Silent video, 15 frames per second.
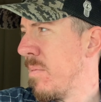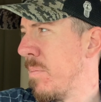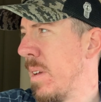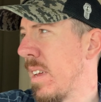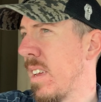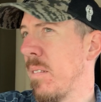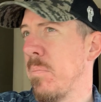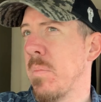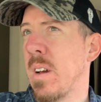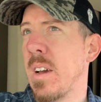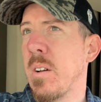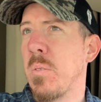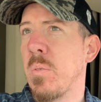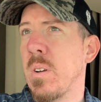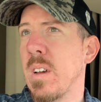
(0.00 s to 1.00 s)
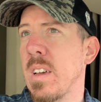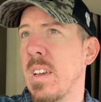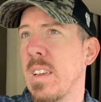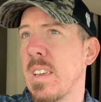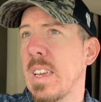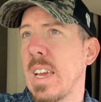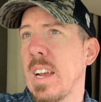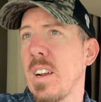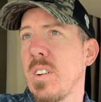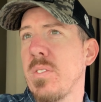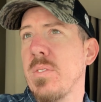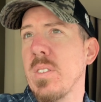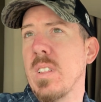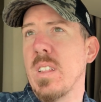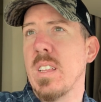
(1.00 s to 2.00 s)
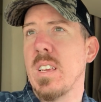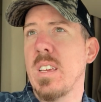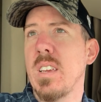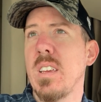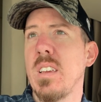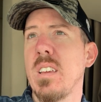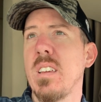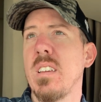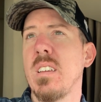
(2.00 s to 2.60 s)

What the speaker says: Making my way carefully